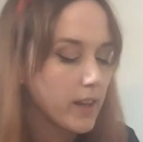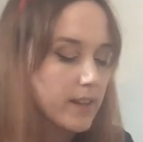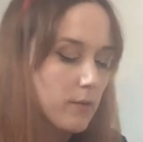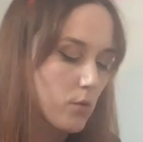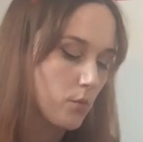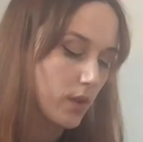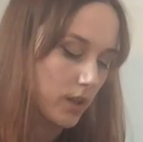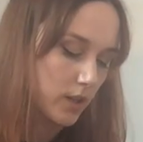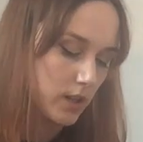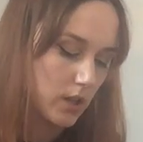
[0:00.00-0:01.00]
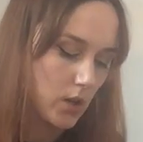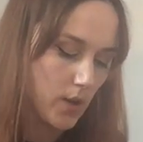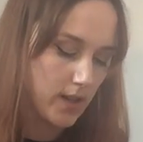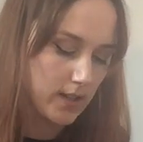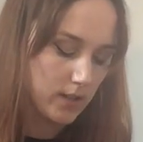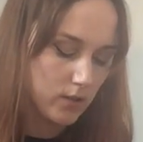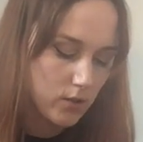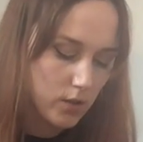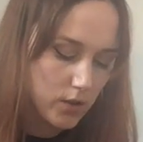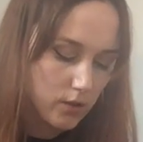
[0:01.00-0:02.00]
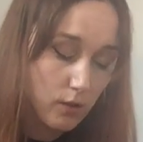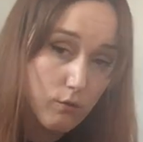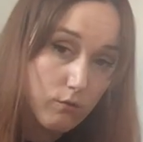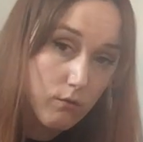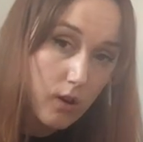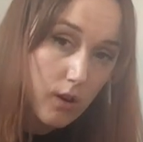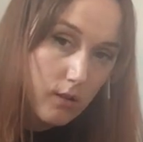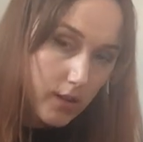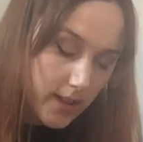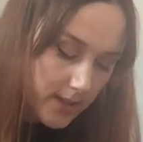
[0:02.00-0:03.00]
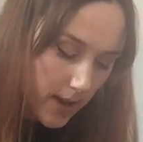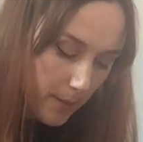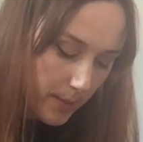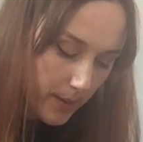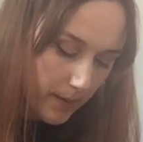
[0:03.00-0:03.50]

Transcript: and then what we're going to do is just roll this up,